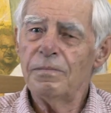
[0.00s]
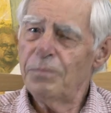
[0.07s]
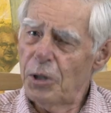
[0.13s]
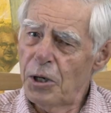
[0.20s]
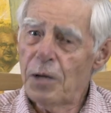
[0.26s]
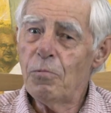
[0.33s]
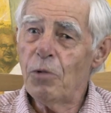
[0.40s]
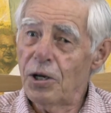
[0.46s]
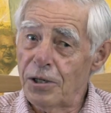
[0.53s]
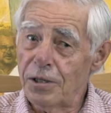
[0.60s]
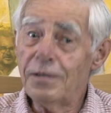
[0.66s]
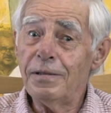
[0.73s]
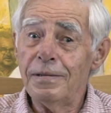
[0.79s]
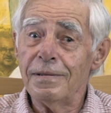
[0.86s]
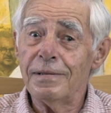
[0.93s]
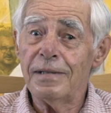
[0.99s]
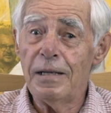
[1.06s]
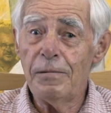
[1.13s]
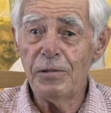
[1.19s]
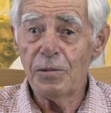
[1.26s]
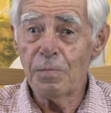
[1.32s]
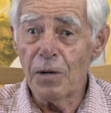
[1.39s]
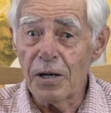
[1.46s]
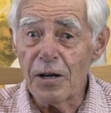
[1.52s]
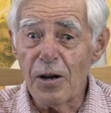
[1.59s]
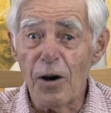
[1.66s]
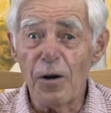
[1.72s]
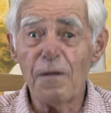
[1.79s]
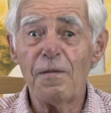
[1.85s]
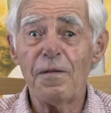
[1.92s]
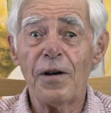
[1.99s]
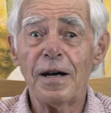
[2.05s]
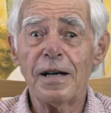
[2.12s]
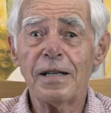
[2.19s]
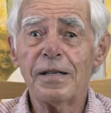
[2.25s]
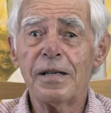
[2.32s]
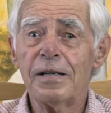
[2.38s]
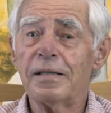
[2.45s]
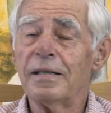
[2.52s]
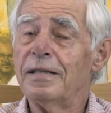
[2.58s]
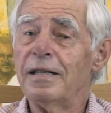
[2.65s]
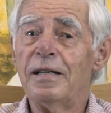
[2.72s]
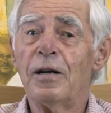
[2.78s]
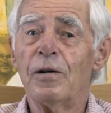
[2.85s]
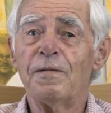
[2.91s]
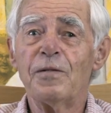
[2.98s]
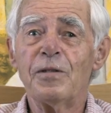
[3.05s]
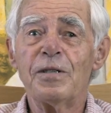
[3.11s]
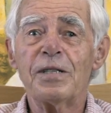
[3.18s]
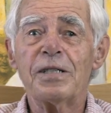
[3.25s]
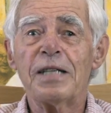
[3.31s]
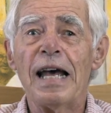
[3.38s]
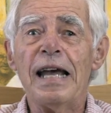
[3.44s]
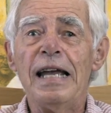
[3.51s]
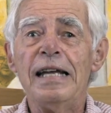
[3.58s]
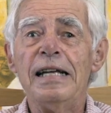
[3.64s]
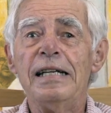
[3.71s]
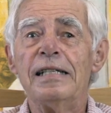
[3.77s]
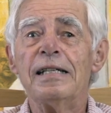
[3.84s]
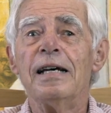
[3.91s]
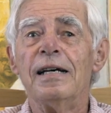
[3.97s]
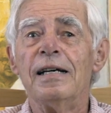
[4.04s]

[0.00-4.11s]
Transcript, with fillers: pretty well. He was my godfather. He'd often stayed